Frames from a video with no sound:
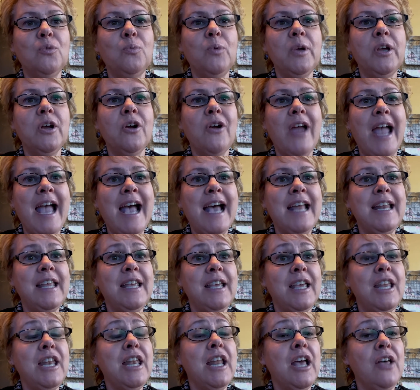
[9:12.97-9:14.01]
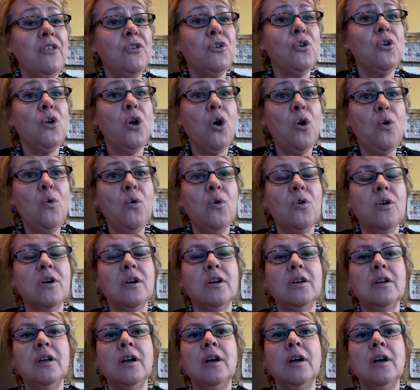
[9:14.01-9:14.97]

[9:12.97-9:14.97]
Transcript: we are adding another cohort